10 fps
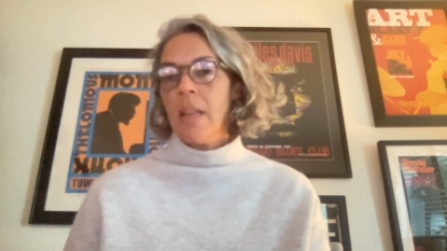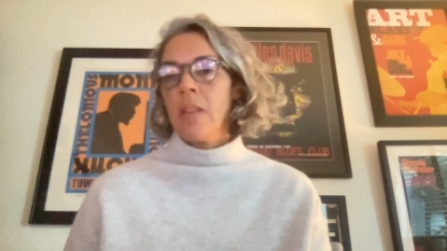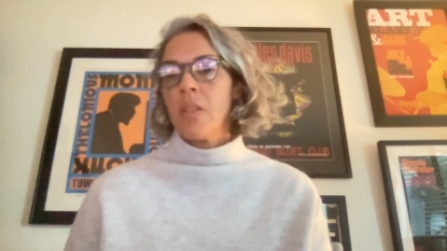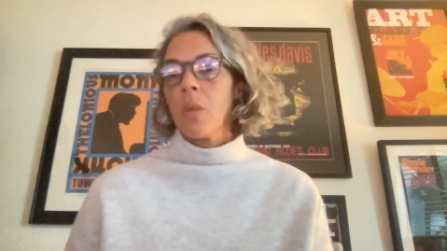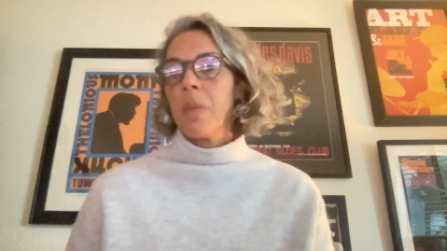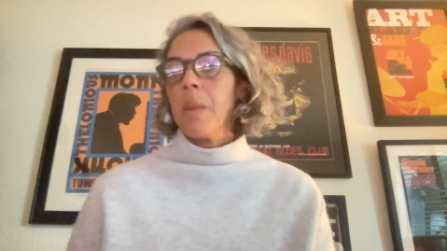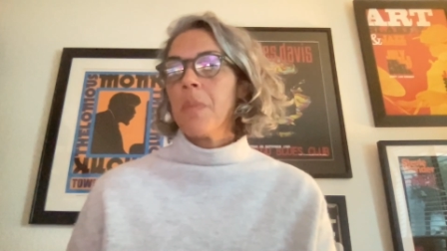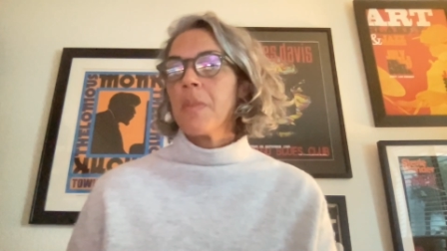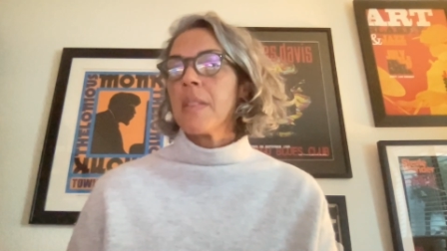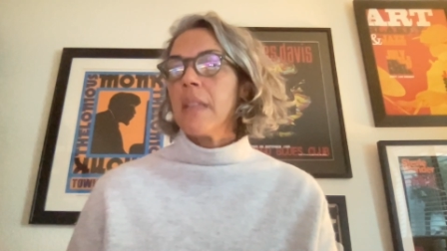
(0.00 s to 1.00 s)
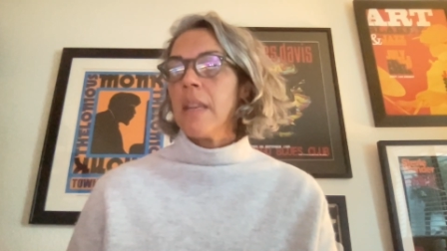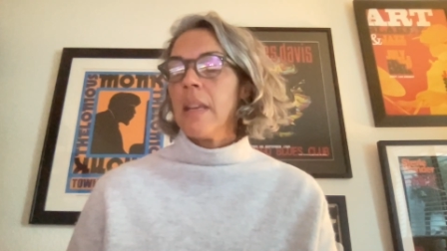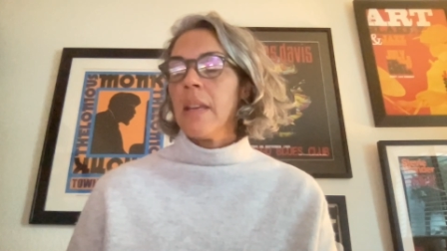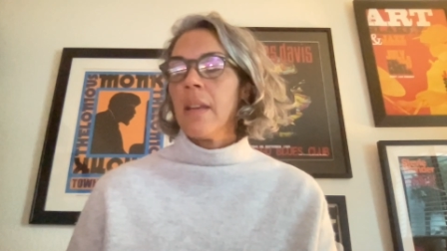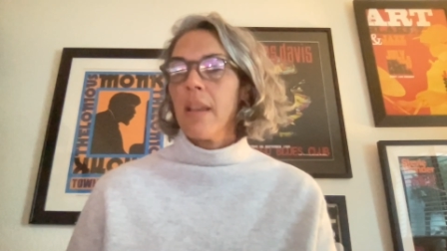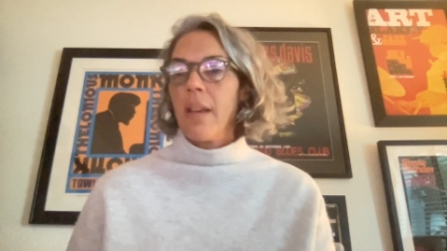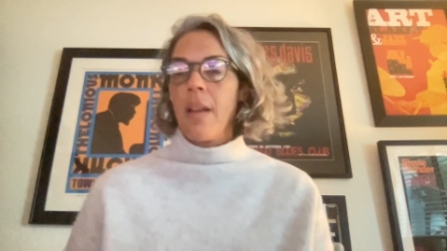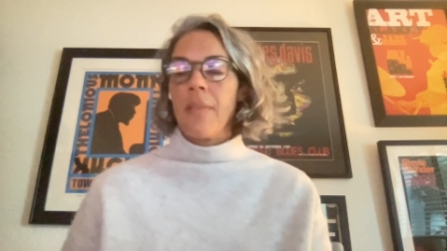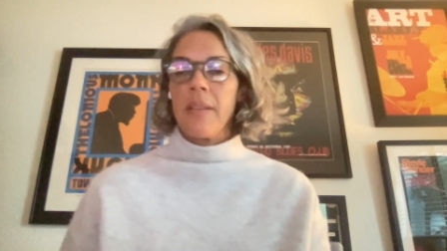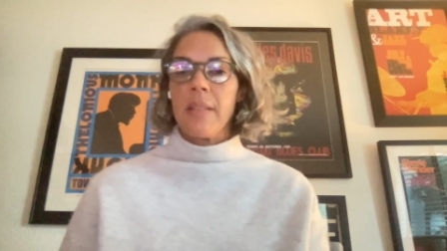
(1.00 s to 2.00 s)
So people see
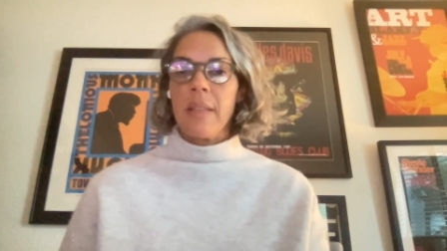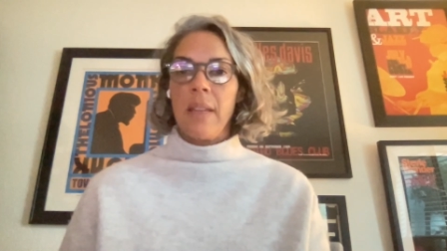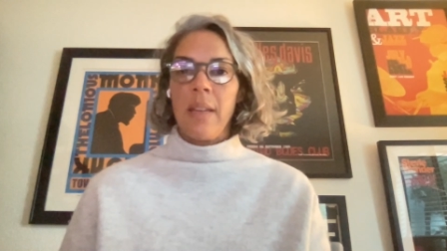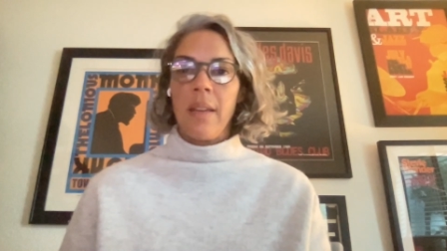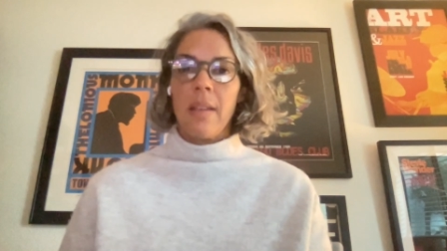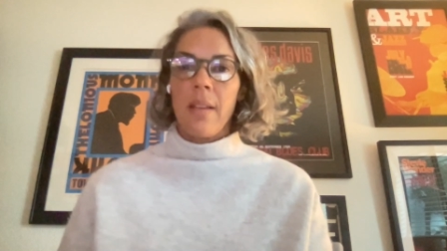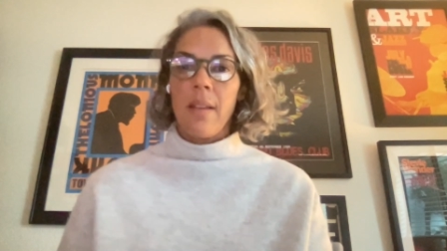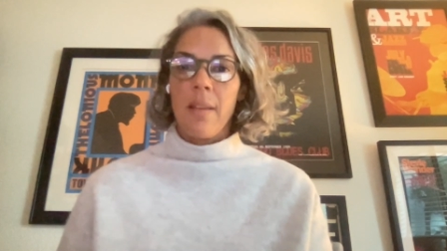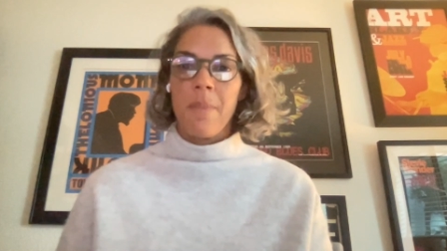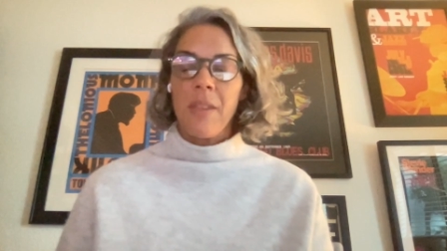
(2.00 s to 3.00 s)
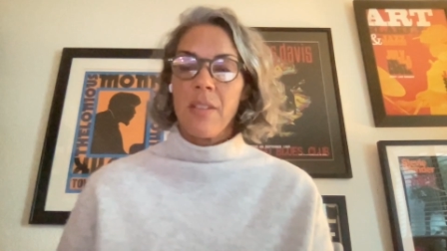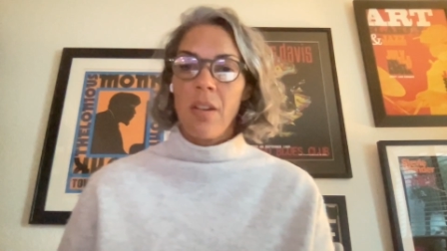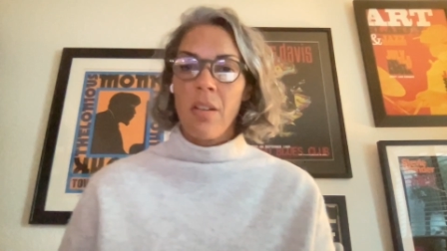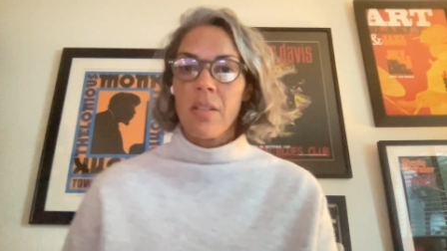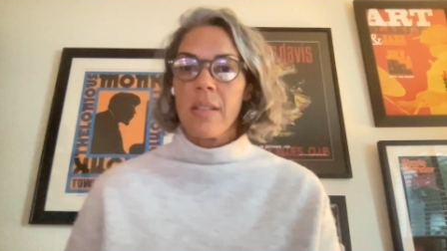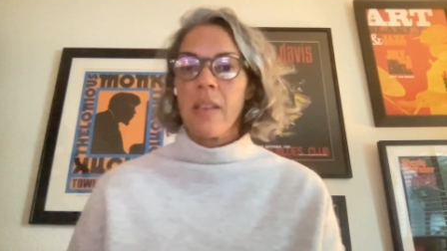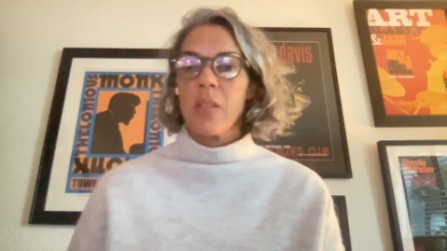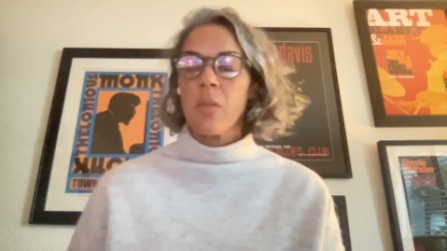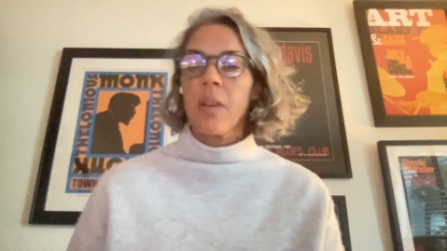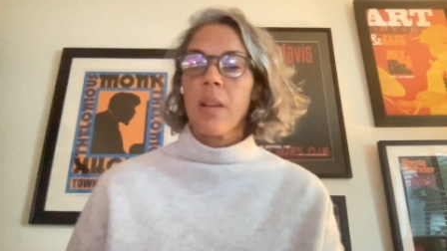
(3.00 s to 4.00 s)
obviously the dollar
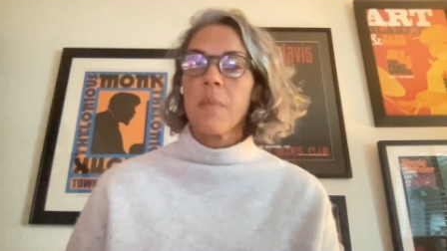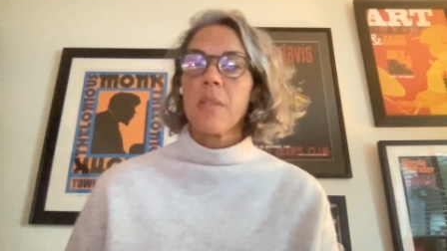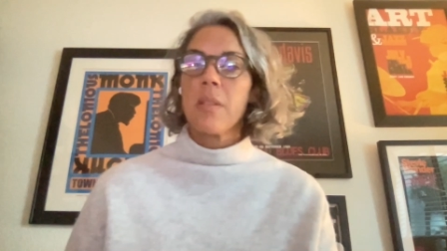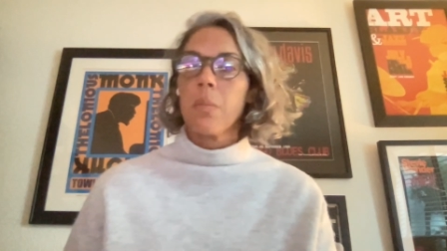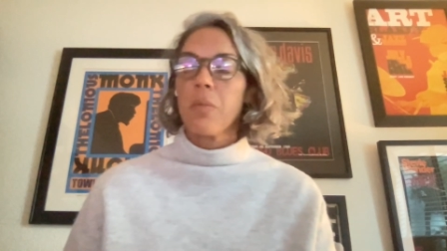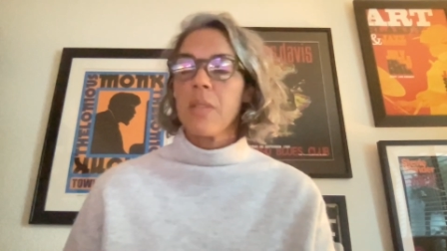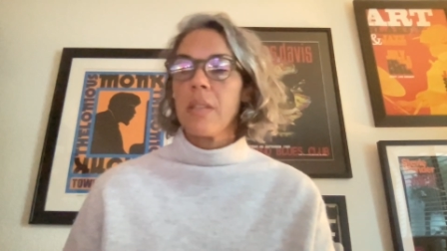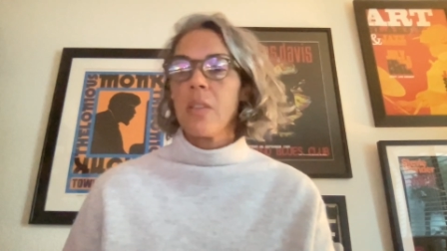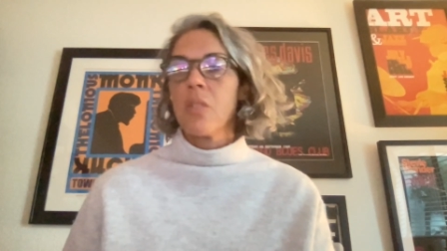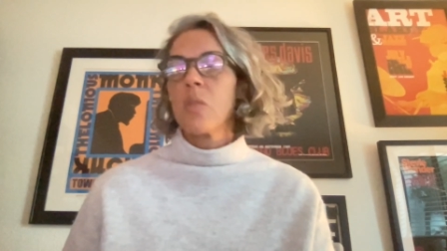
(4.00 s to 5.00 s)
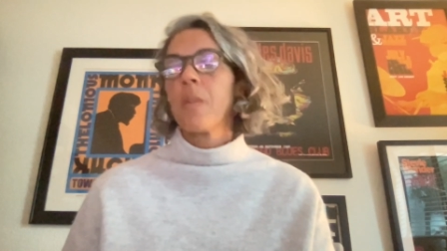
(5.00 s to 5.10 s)
signs when it comes to the procedures.